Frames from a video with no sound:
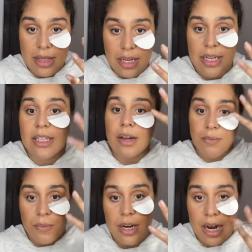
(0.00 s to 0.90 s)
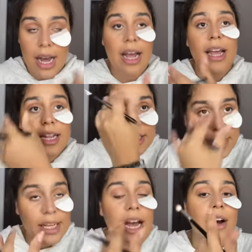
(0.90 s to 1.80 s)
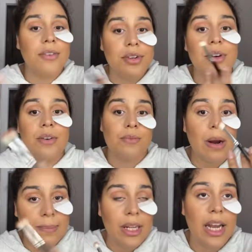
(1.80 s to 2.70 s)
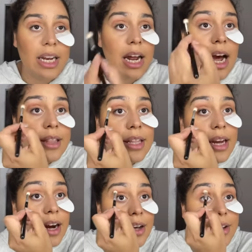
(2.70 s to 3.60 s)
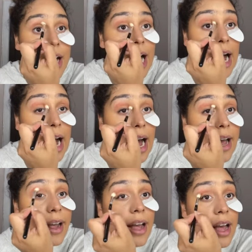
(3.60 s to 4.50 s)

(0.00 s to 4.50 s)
these on one eye and see how you can replicate it on the other eye.